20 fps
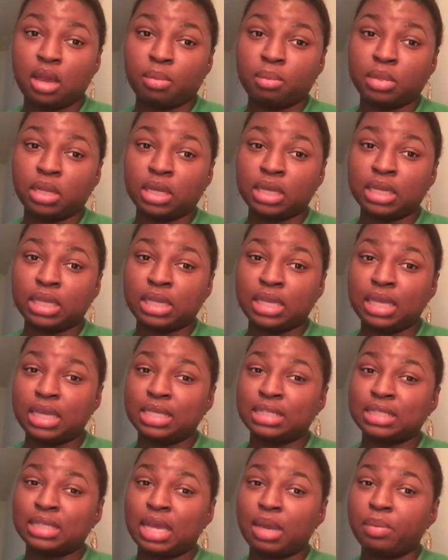Luckily,
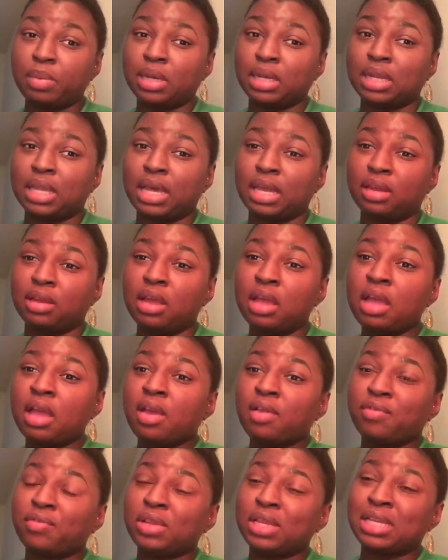has not been a lot of
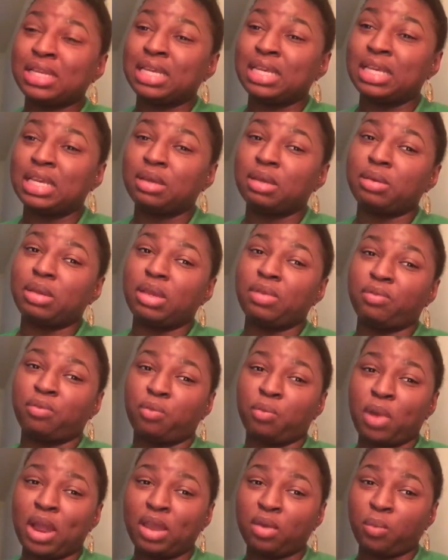flooding
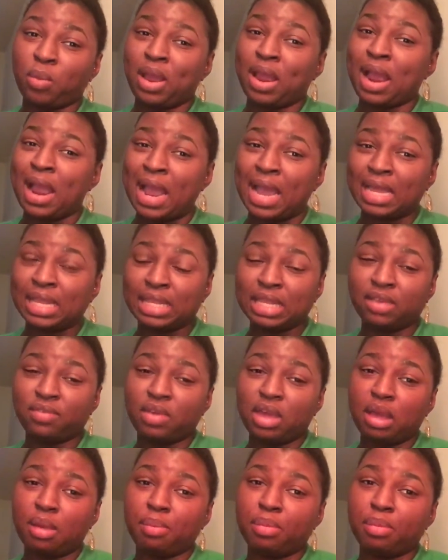right where I live at,